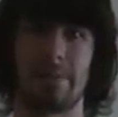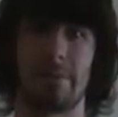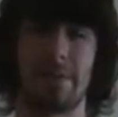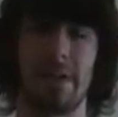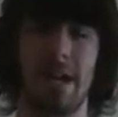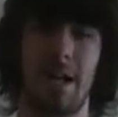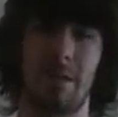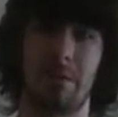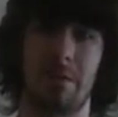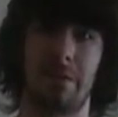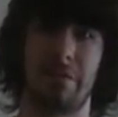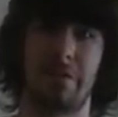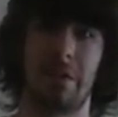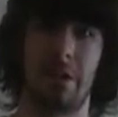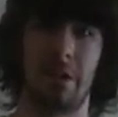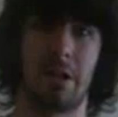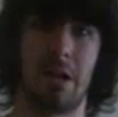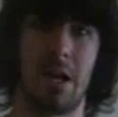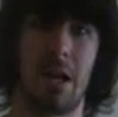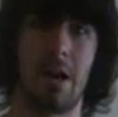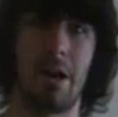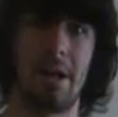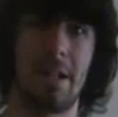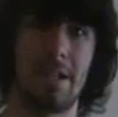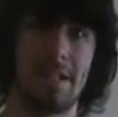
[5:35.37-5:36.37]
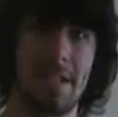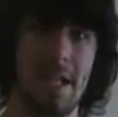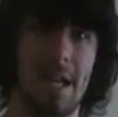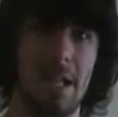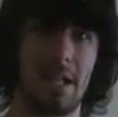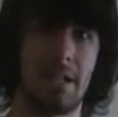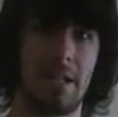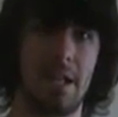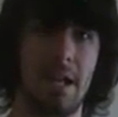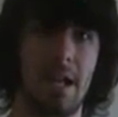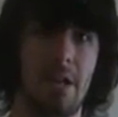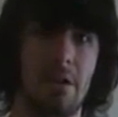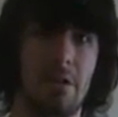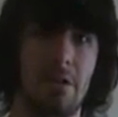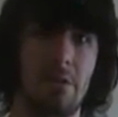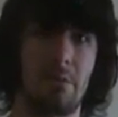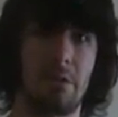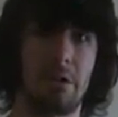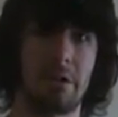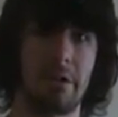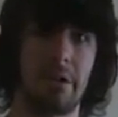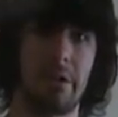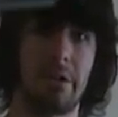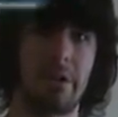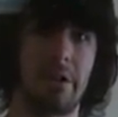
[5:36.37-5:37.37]
can get some time to figure out exactly how you
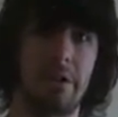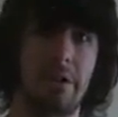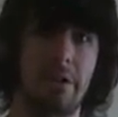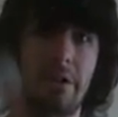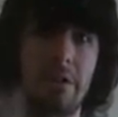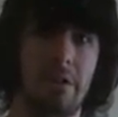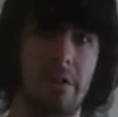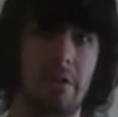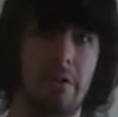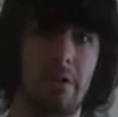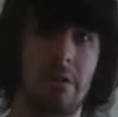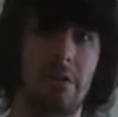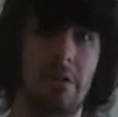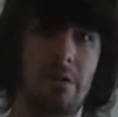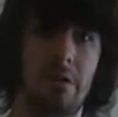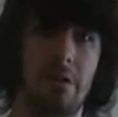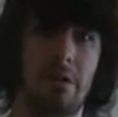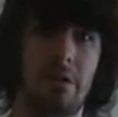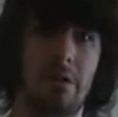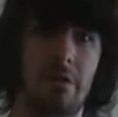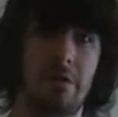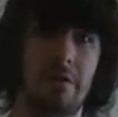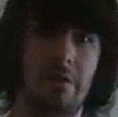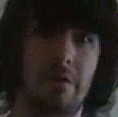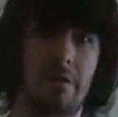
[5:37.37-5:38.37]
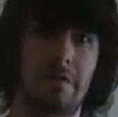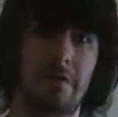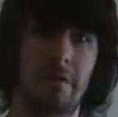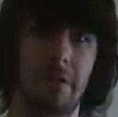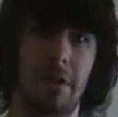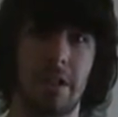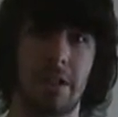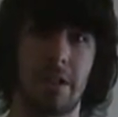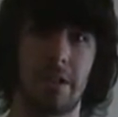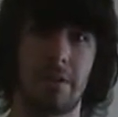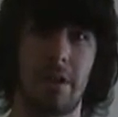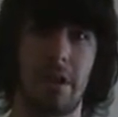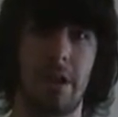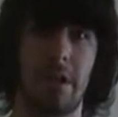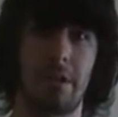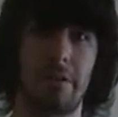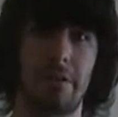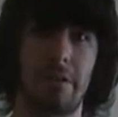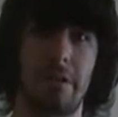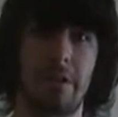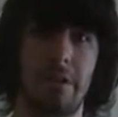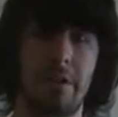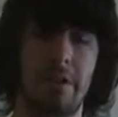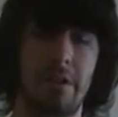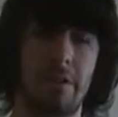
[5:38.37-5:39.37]
want to flick it
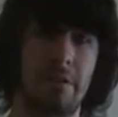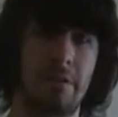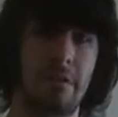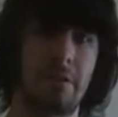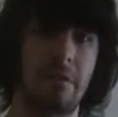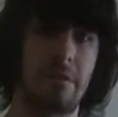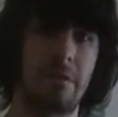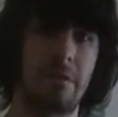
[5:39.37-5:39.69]
around.